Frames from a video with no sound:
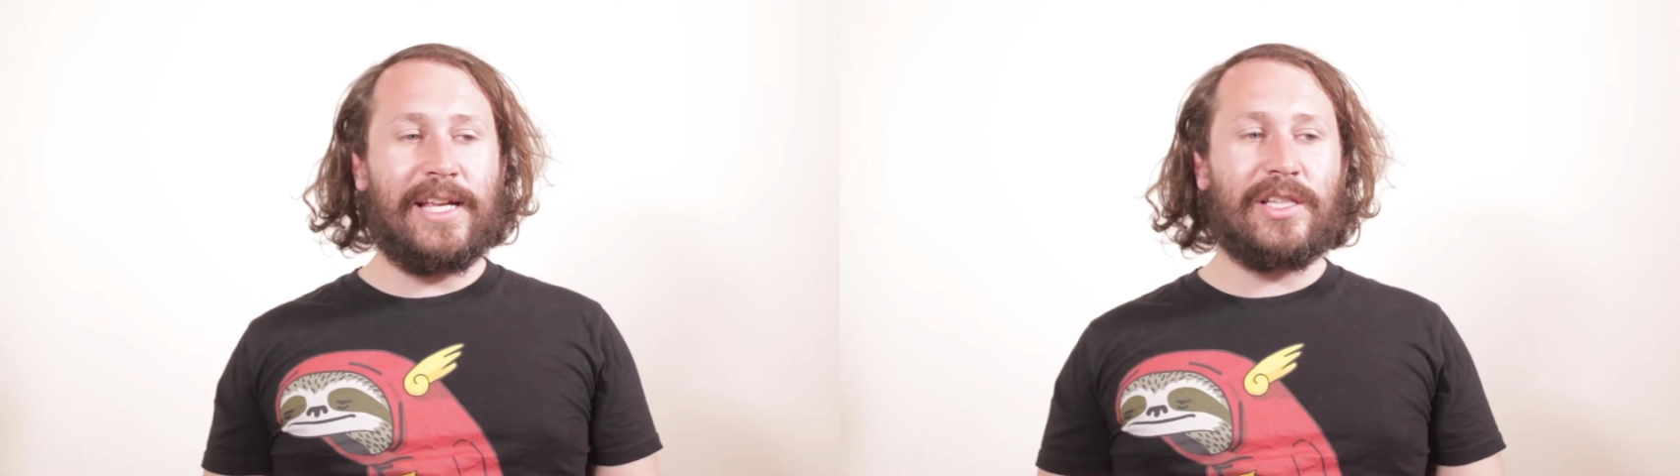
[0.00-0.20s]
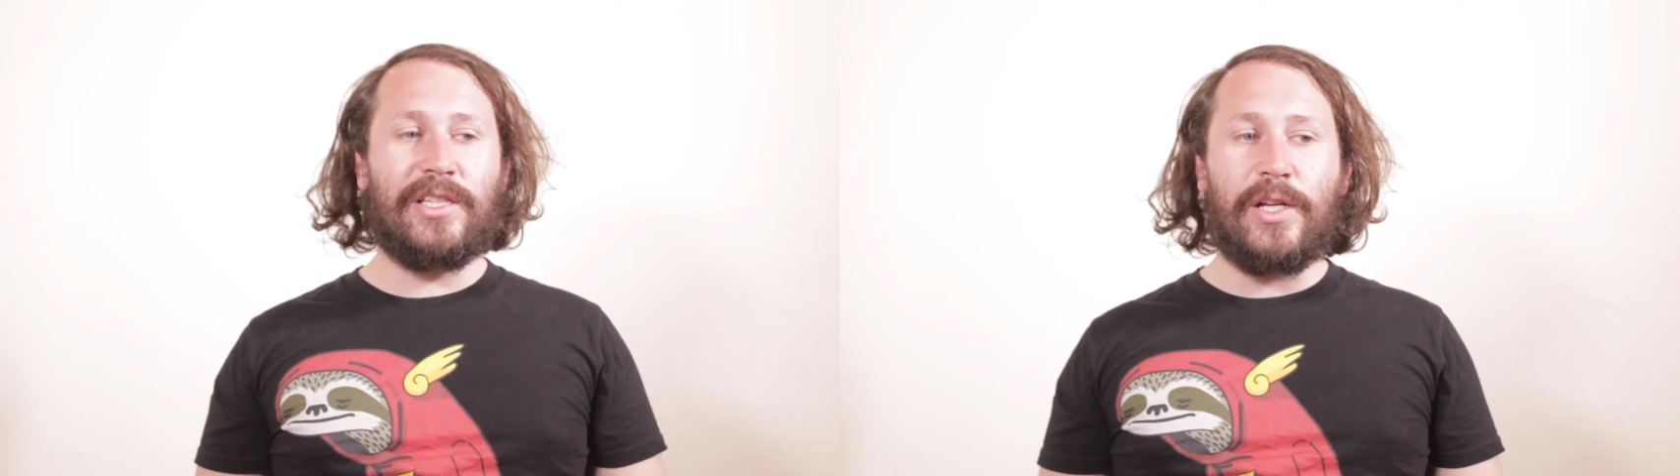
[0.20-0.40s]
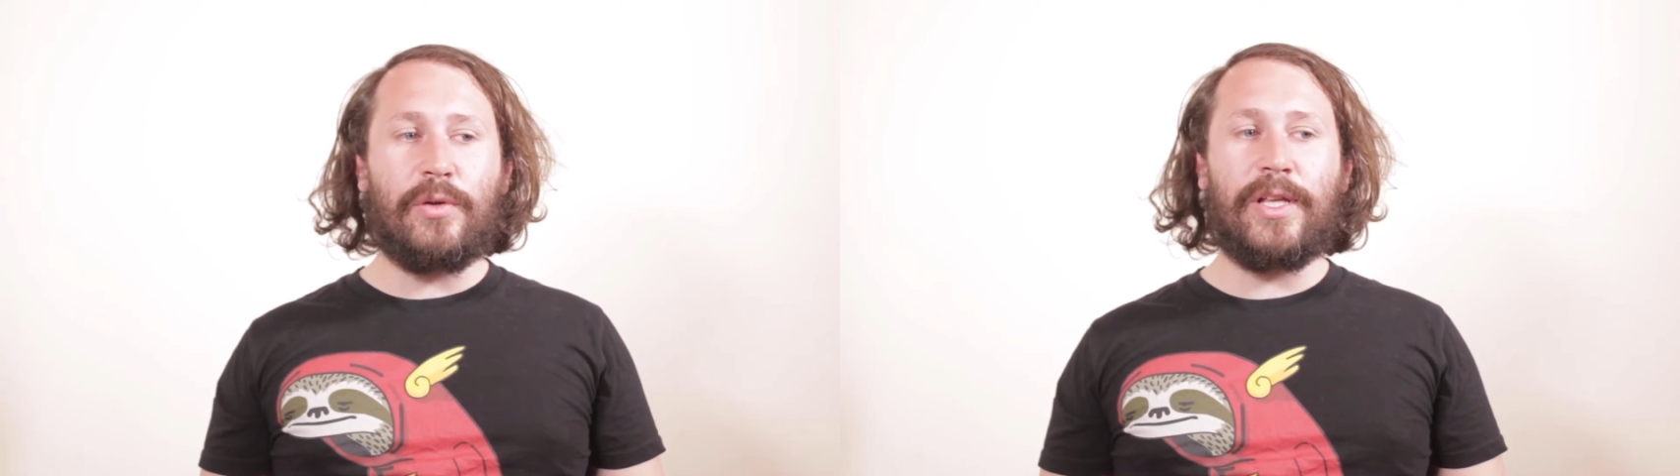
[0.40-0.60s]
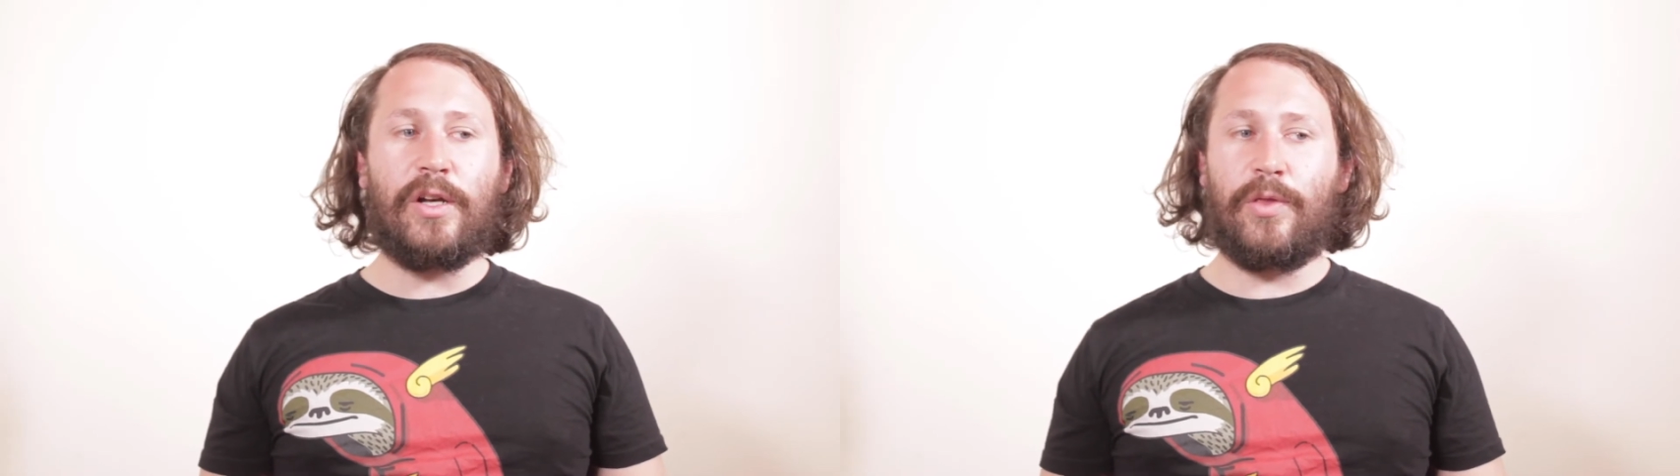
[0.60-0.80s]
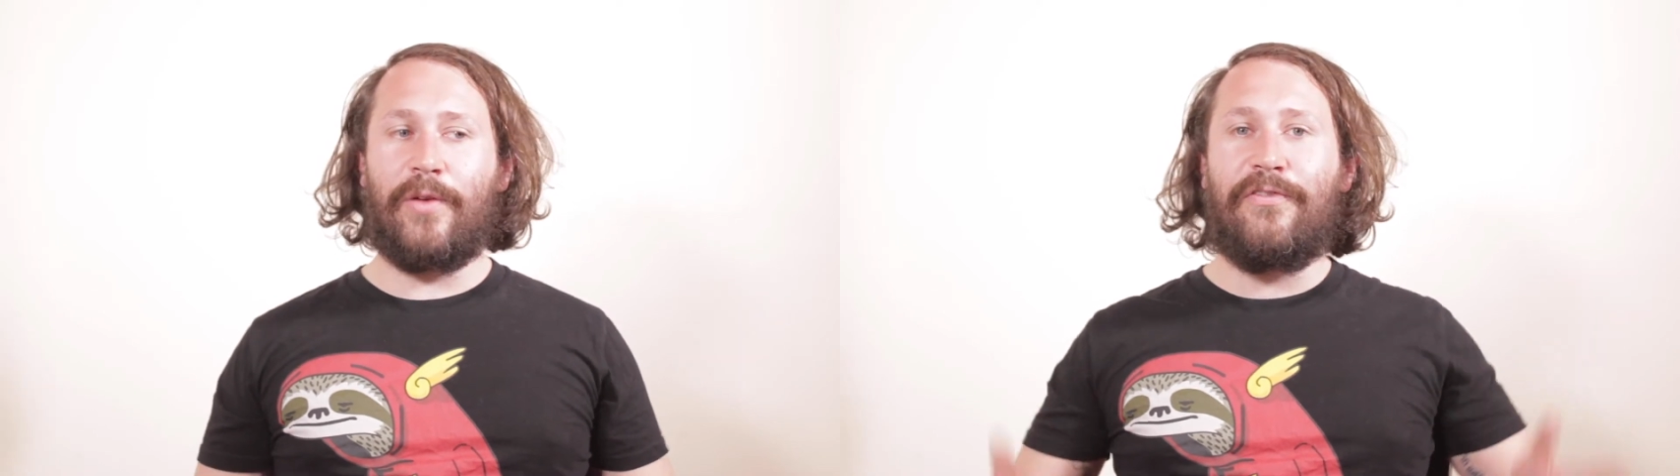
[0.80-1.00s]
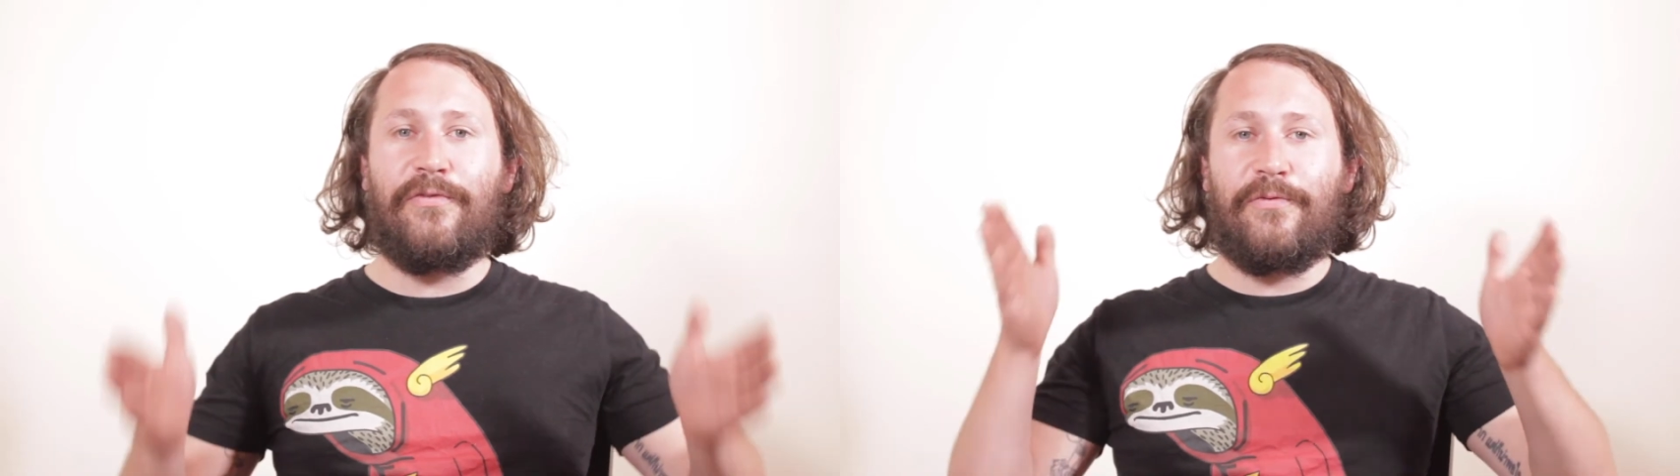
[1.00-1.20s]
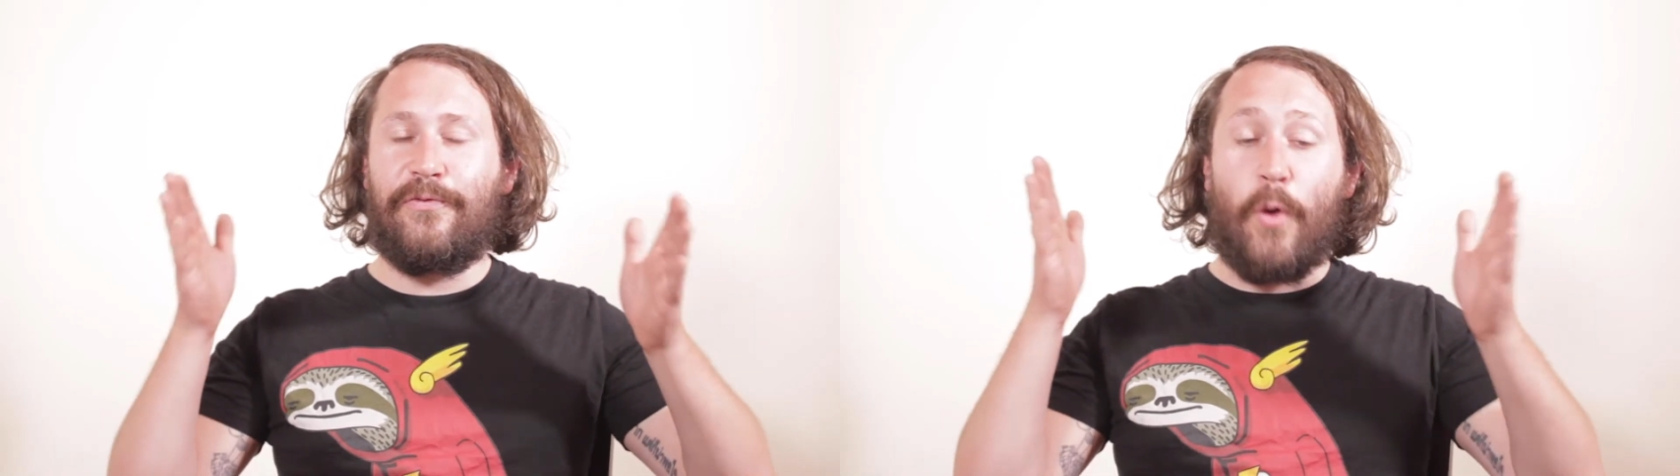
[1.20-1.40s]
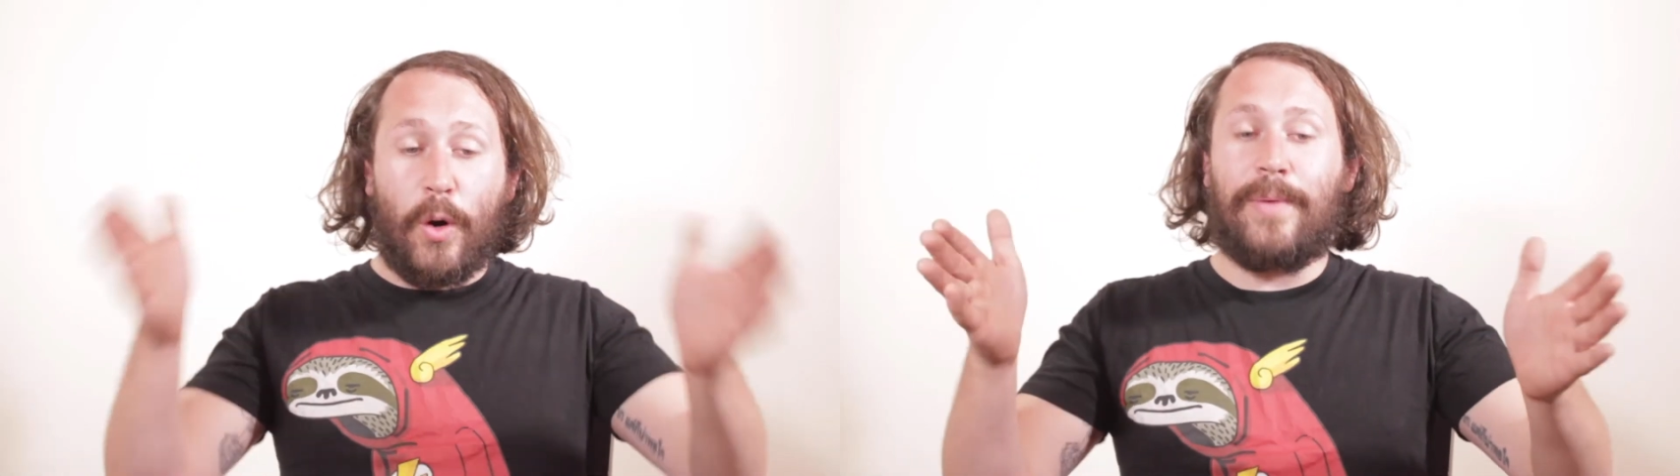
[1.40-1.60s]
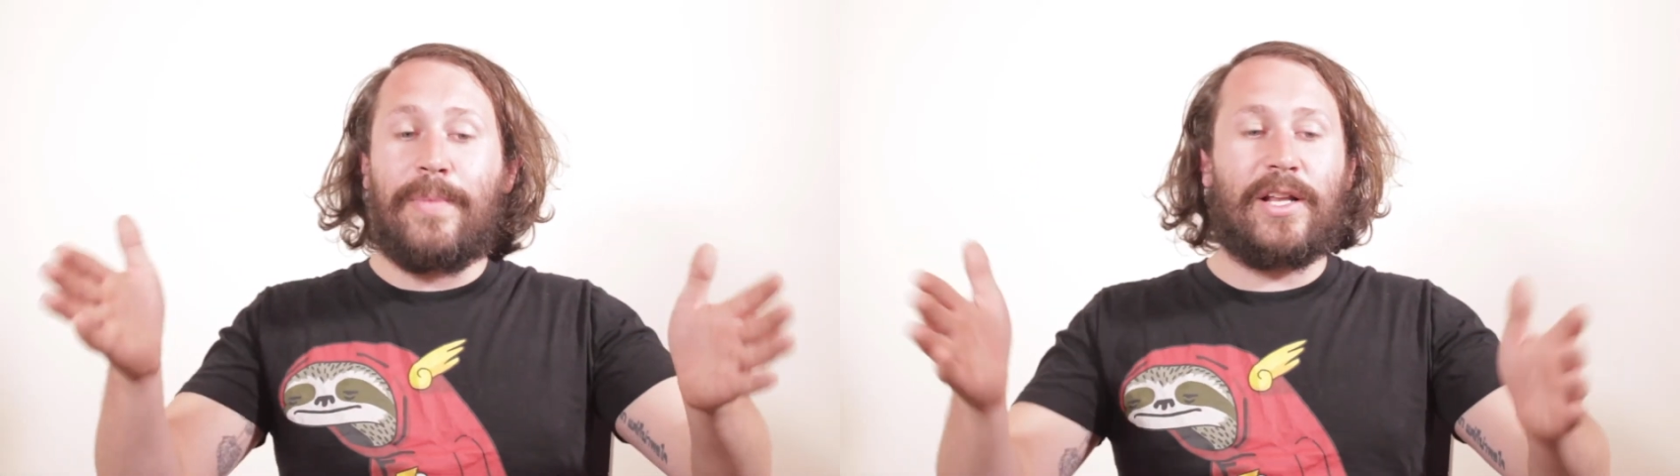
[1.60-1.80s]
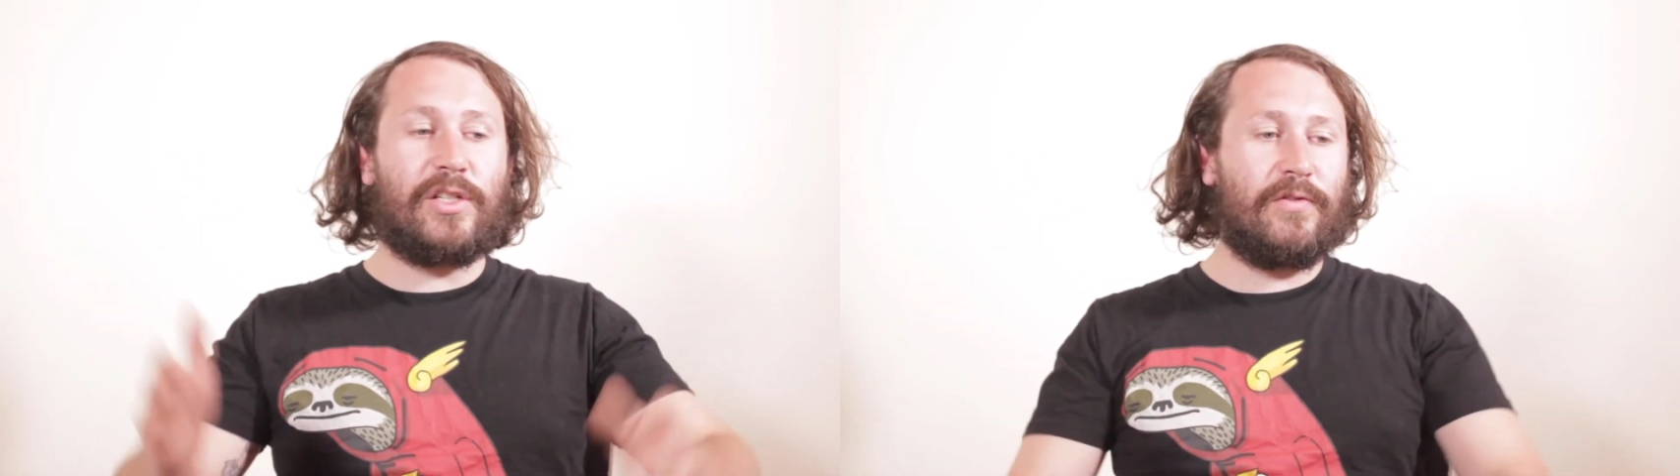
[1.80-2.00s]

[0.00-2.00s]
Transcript: is literally got the 40 minutes